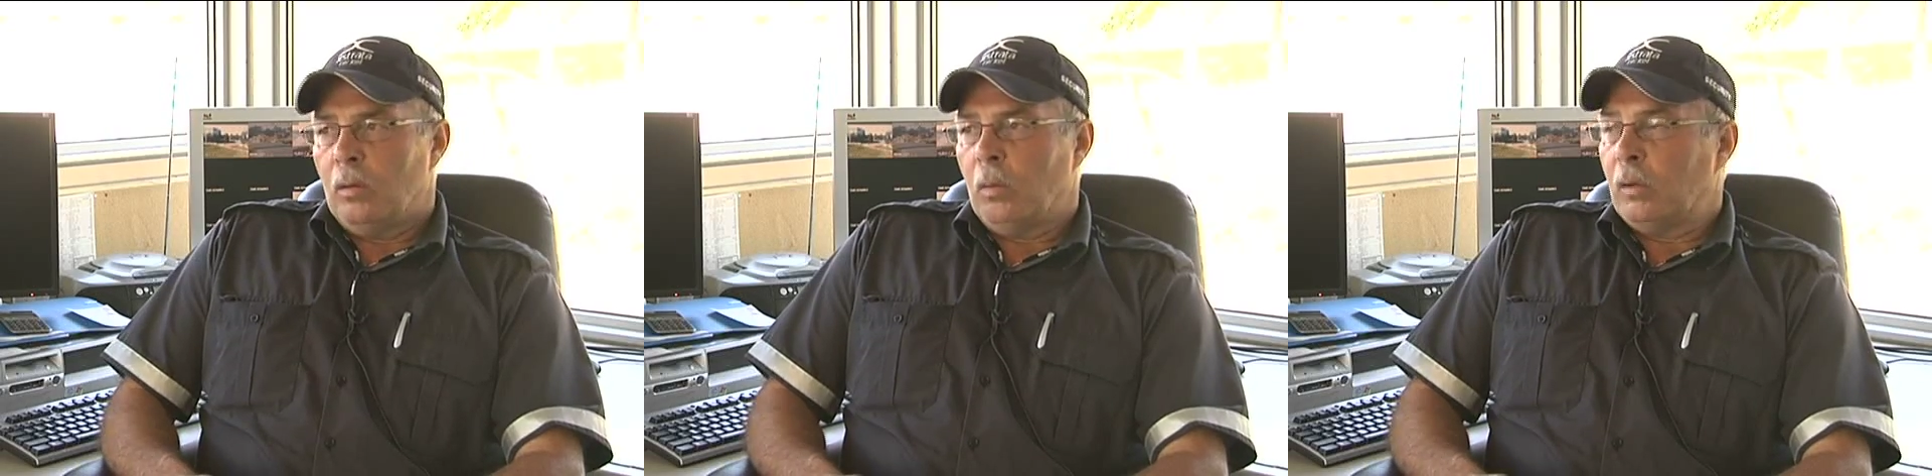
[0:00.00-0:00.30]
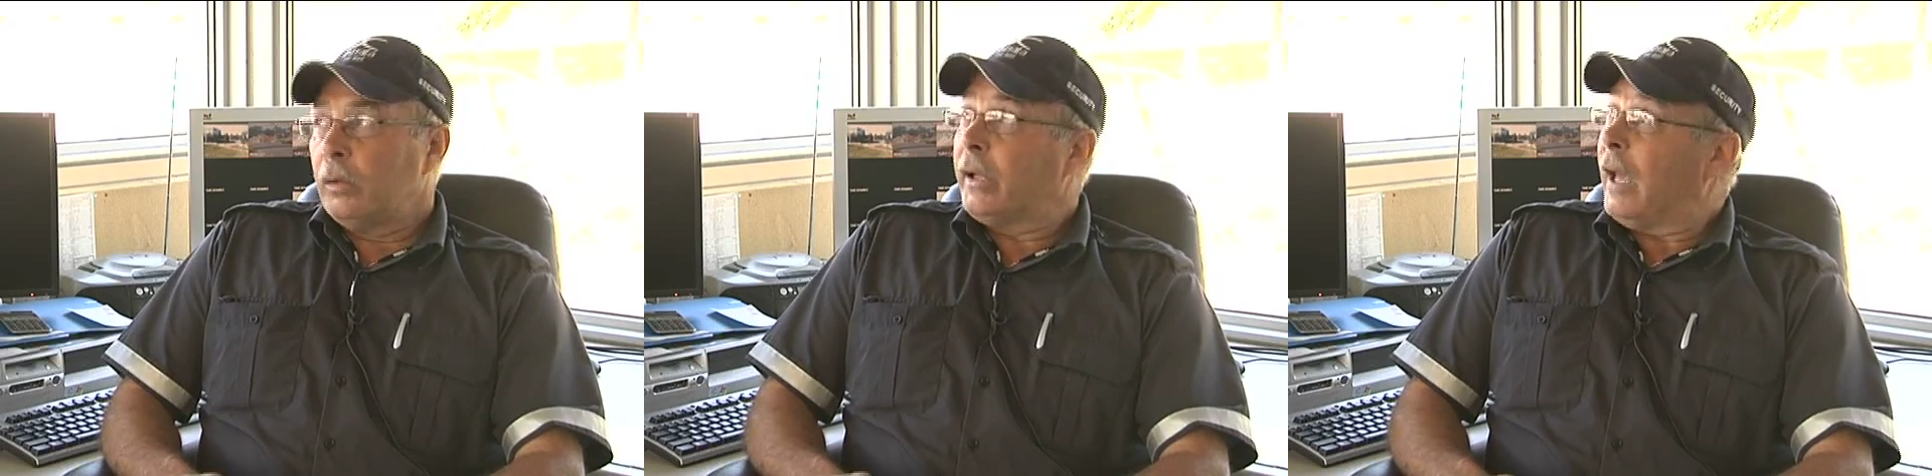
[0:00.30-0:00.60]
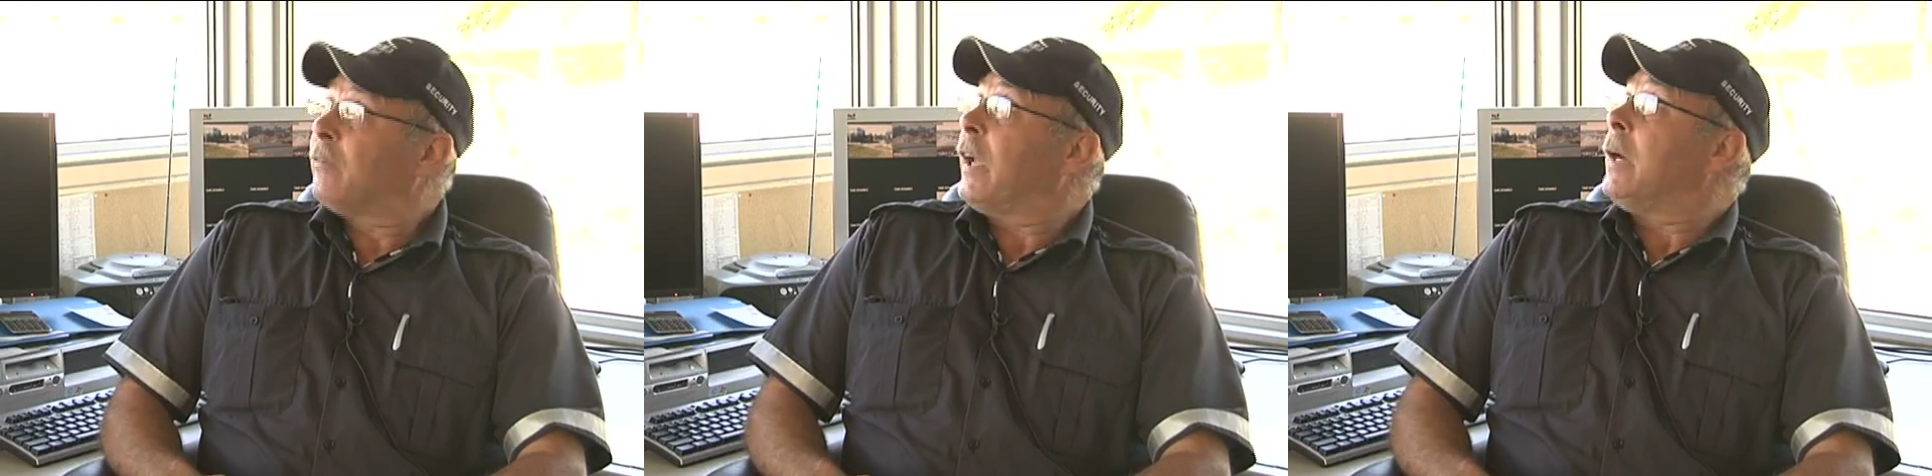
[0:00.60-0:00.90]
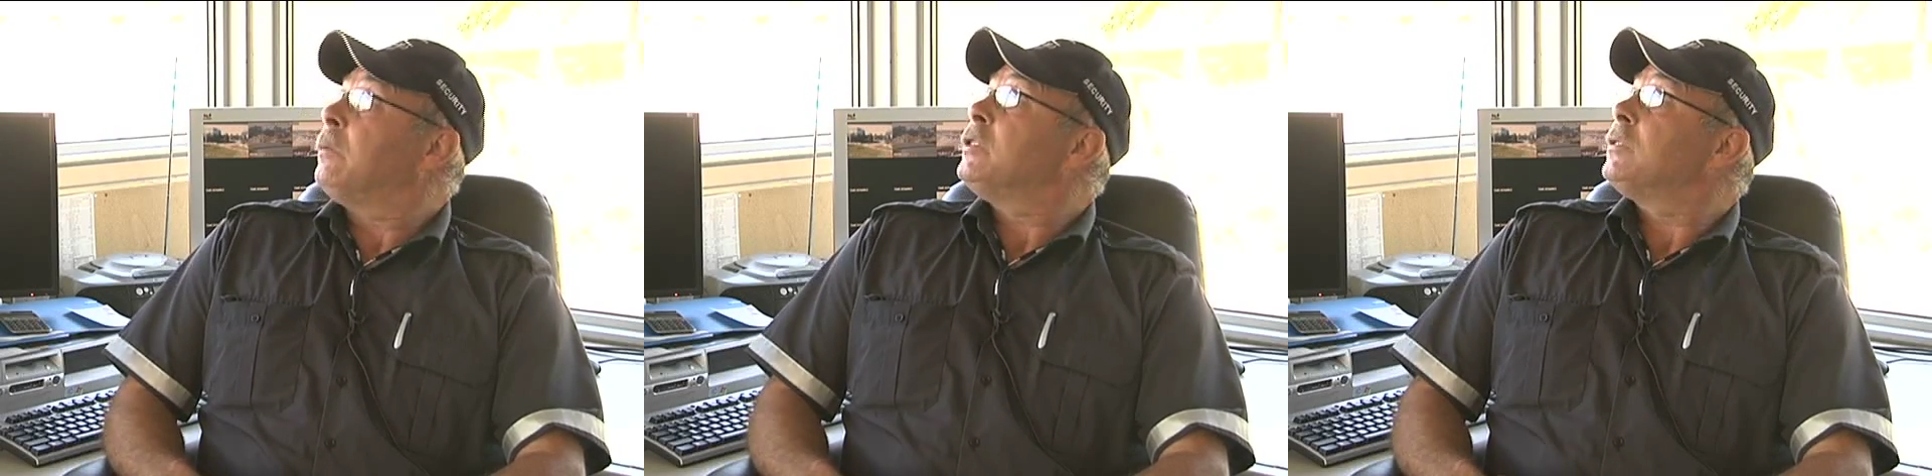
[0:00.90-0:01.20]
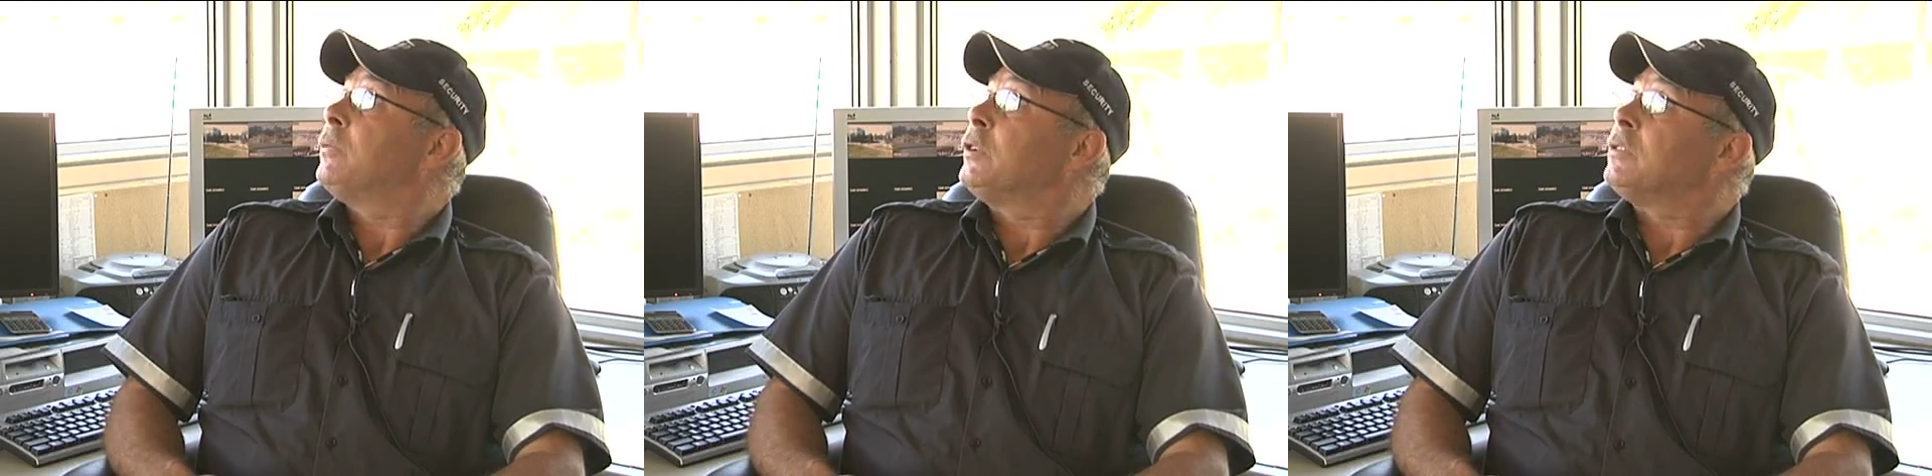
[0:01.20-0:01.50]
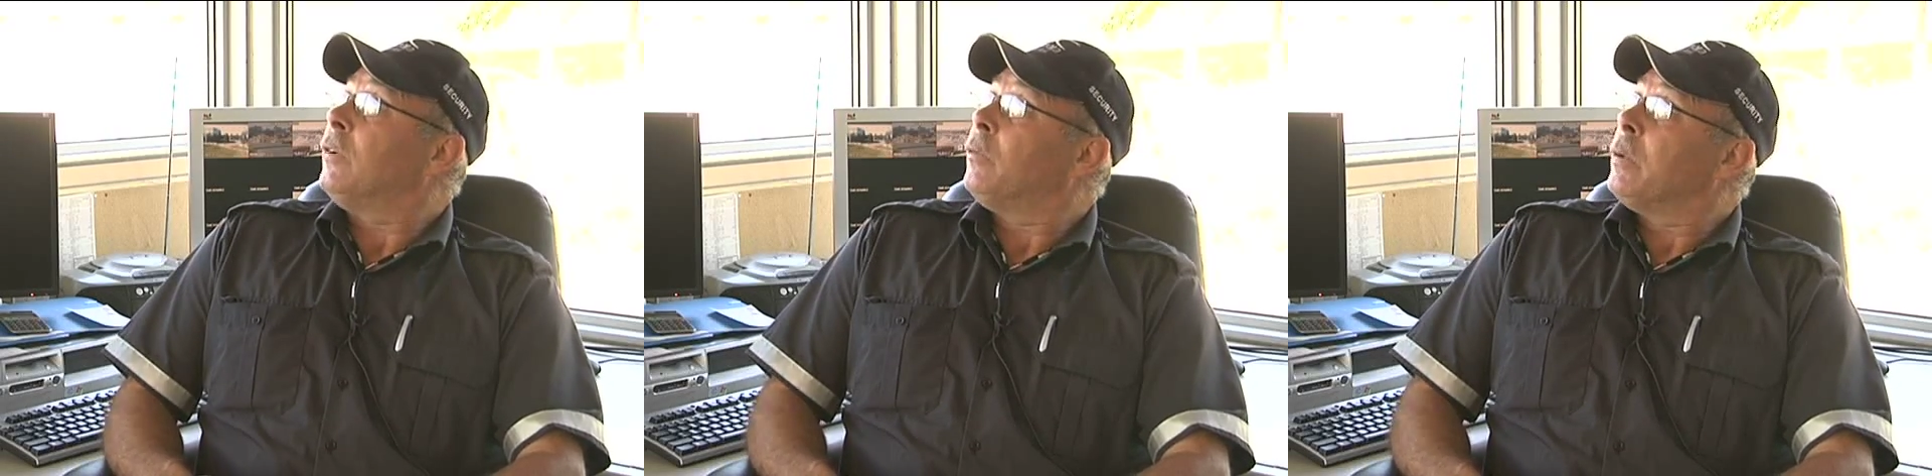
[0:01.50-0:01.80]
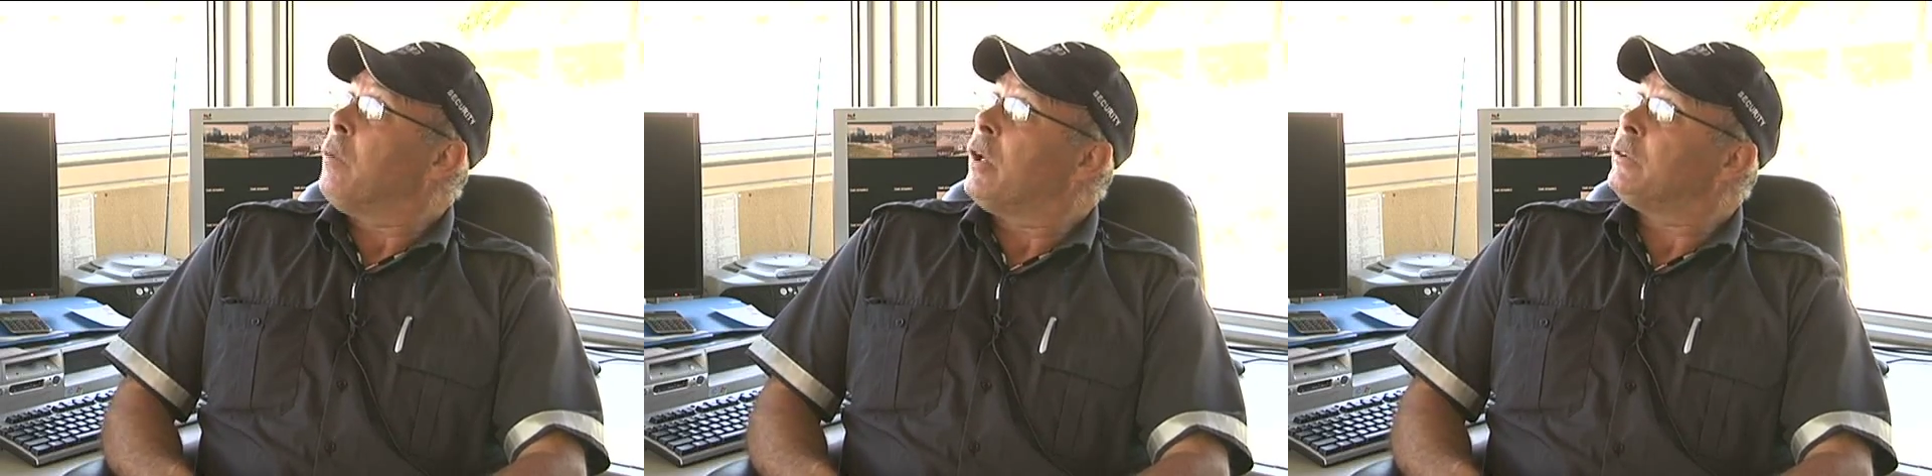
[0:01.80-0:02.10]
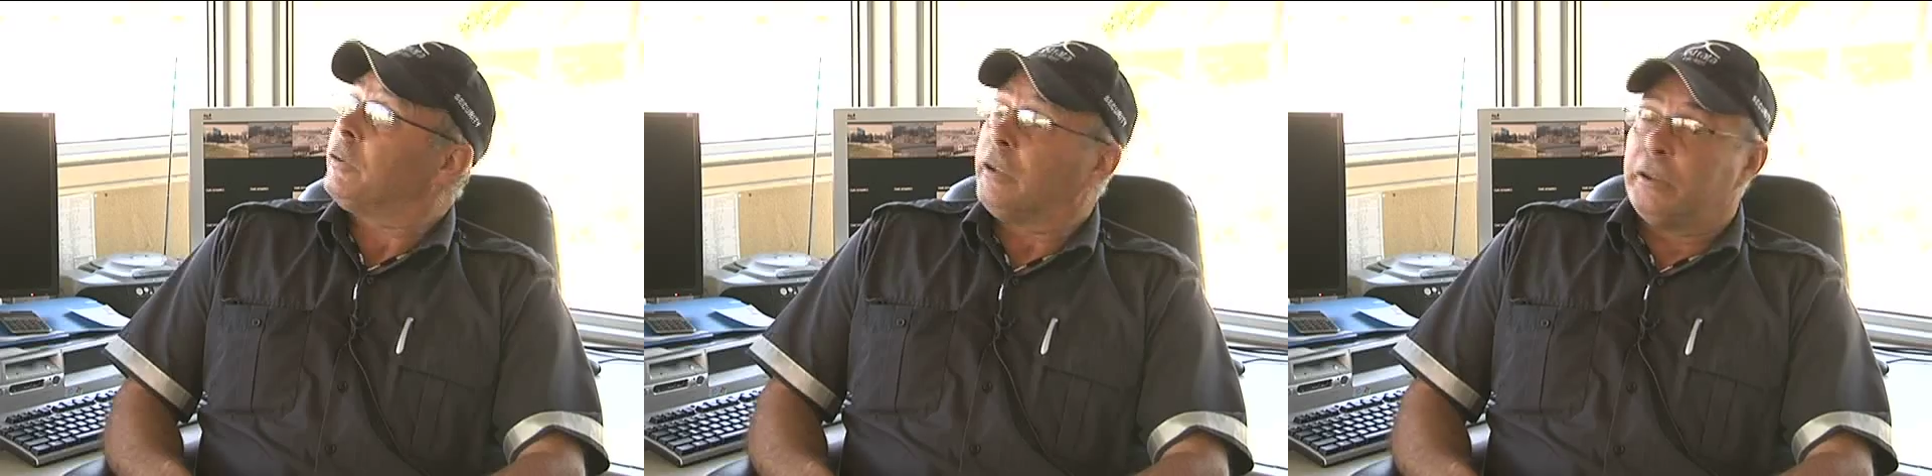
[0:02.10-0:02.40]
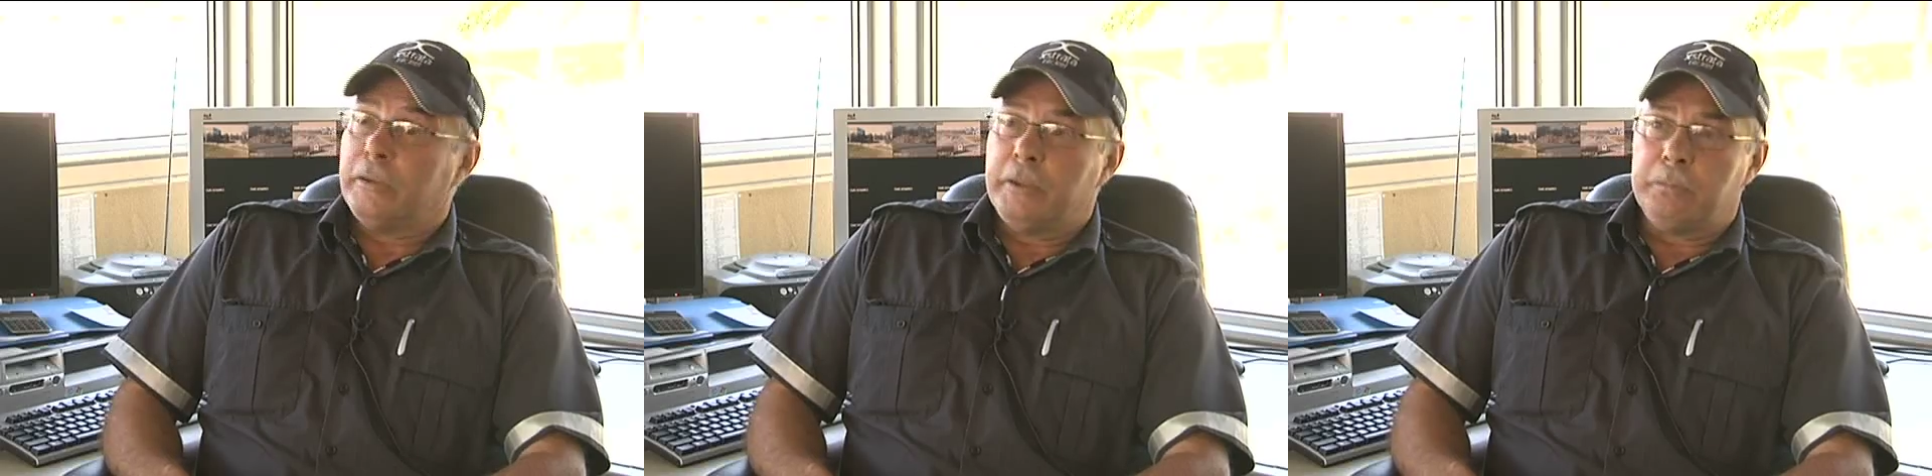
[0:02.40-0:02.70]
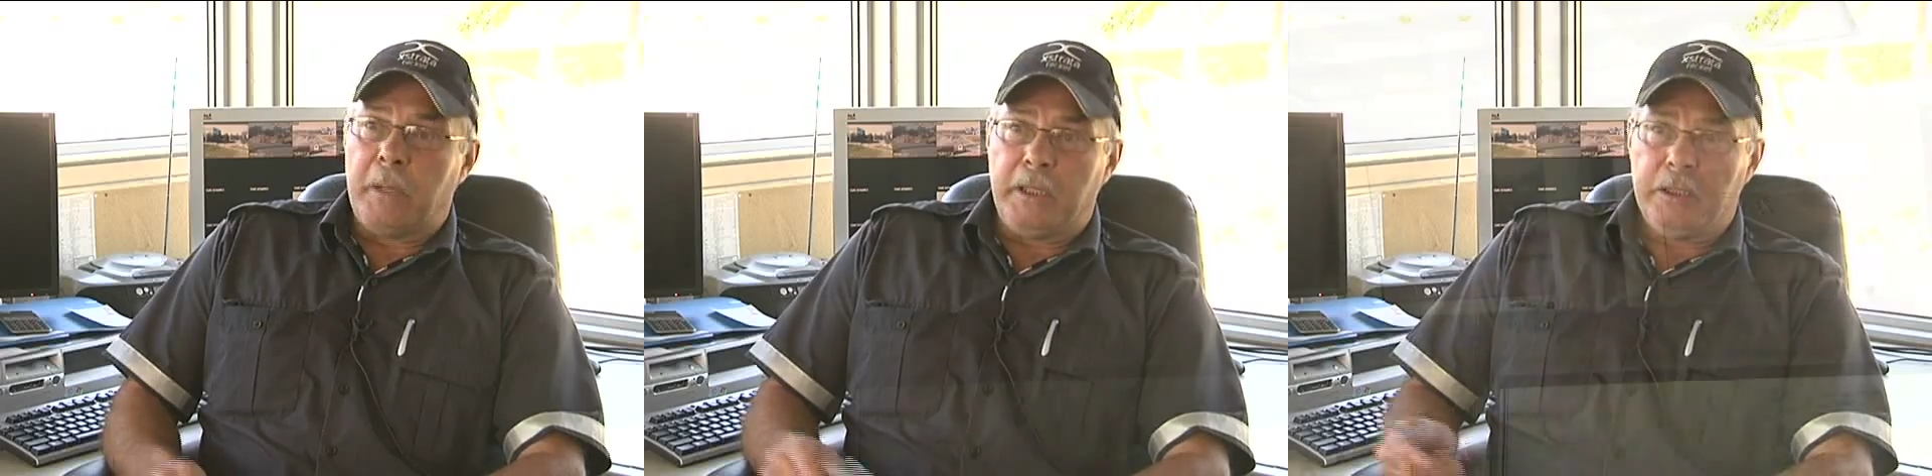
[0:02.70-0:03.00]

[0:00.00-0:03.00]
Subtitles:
Well, we're going to have cameras. First of all, we monitor our main